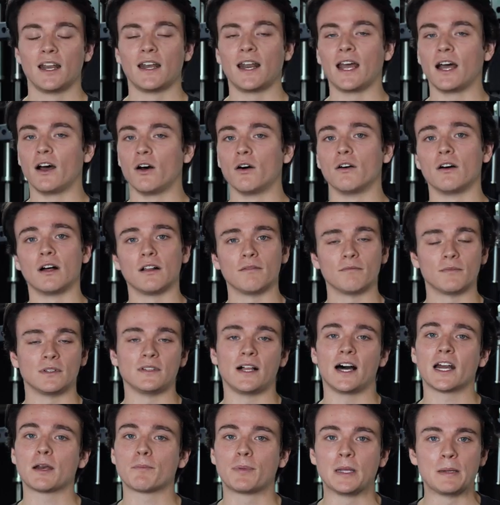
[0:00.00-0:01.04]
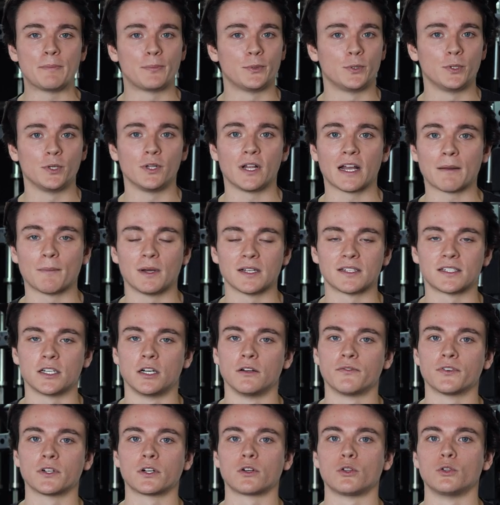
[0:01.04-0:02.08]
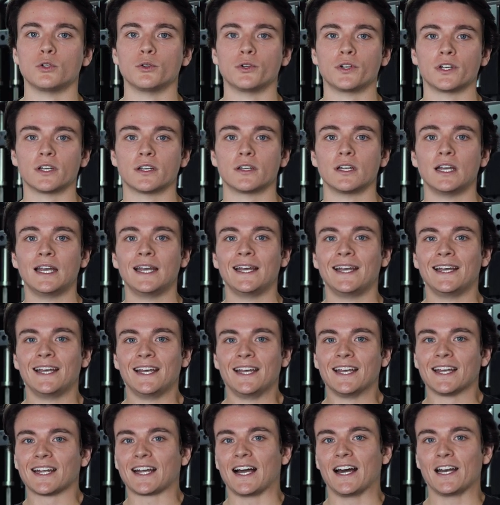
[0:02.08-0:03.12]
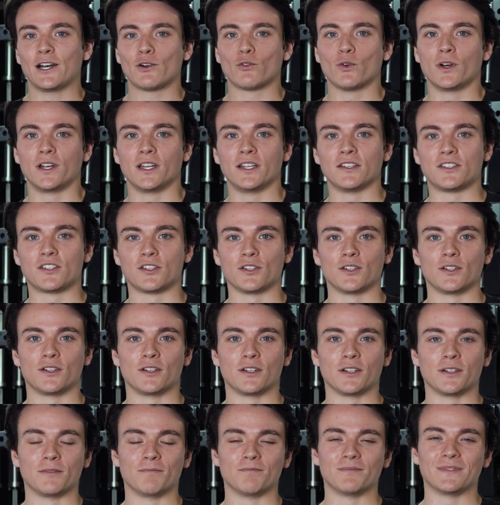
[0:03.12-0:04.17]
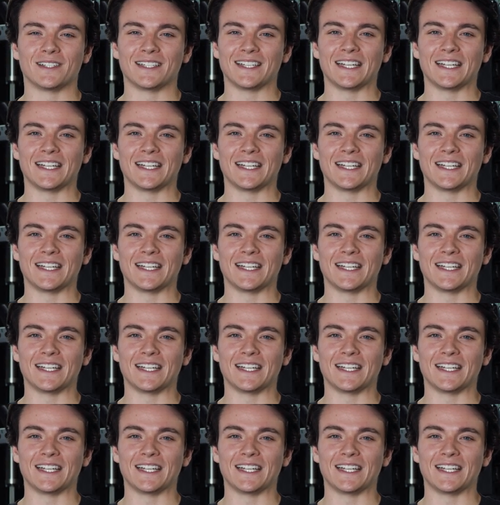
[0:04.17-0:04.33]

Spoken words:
Now, a lot of people, like myself included, kind of run into the